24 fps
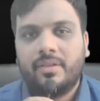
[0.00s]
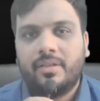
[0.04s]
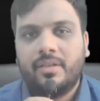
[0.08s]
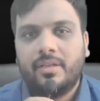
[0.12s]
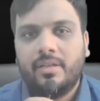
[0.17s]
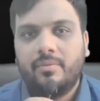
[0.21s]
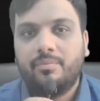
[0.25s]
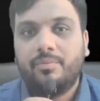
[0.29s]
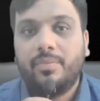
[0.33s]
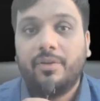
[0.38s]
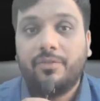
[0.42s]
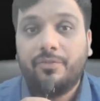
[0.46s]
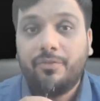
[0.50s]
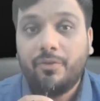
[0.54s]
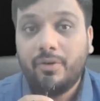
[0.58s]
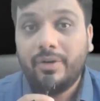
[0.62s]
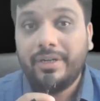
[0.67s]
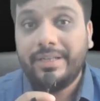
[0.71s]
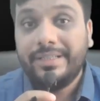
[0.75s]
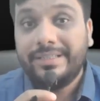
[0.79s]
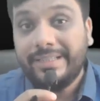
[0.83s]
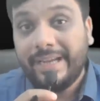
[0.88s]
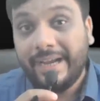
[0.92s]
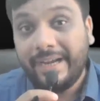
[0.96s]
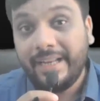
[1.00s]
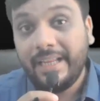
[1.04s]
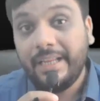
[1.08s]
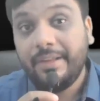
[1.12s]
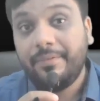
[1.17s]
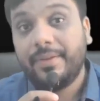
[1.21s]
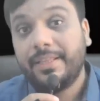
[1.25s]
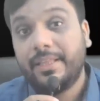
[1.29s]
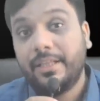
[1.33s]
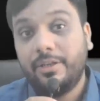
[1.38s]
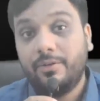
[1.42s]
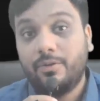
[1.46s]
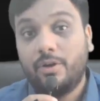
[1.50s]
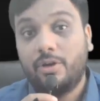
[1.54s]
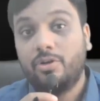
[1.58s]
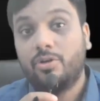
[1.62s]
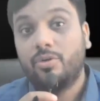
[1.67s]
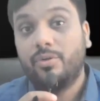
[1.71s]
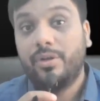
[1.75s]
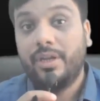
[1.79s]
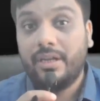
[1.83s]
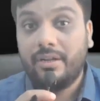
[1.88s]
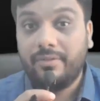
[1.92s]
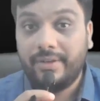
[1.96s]
before deciding whether you want
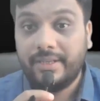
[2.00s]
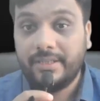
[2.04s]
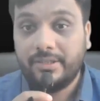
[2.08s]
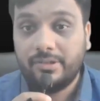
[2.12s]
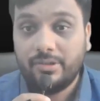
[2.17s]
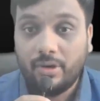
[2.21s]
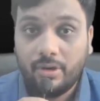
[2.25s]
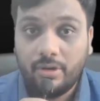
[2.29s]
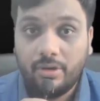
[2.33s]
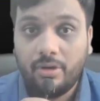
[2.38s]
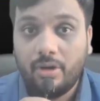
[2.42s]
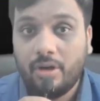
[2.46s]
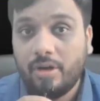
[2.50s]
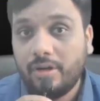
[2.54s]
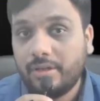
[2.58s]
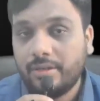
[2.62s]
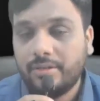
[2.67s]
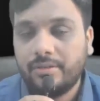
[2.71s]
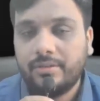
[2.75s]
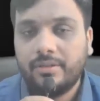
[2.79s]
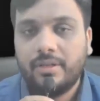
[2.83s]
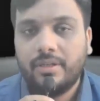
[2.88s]
to invest or not.